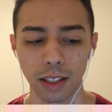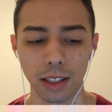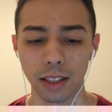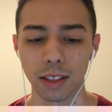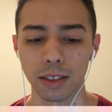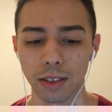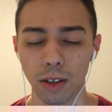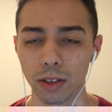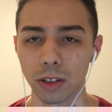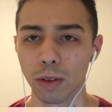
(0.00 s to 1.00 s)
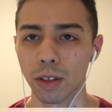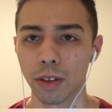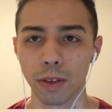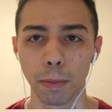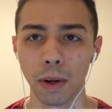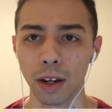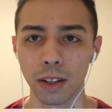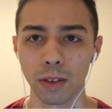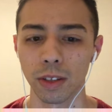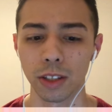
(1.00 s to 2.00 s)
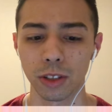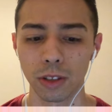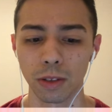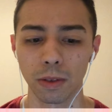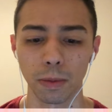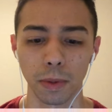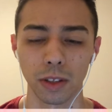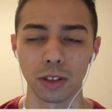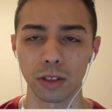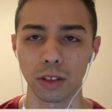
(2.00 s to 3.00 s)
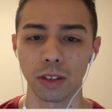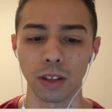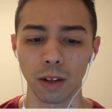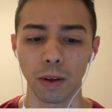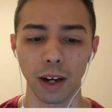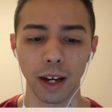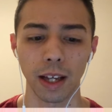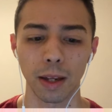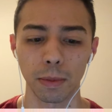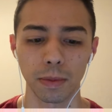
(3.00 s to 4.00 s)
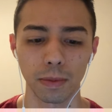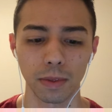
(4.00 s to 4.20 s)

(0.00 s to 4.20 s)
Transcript: is also another bug or issue, but just so you know, I am